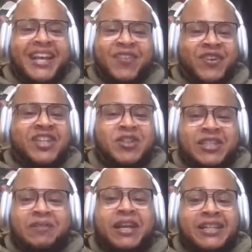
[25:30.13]
would do
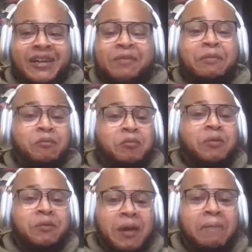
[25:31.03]
something like that, but
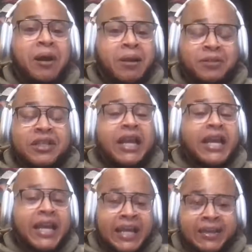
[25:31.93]
my mom was like,
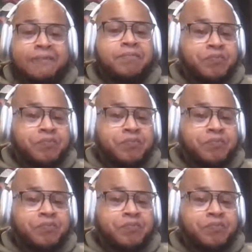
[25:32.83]
"Hey,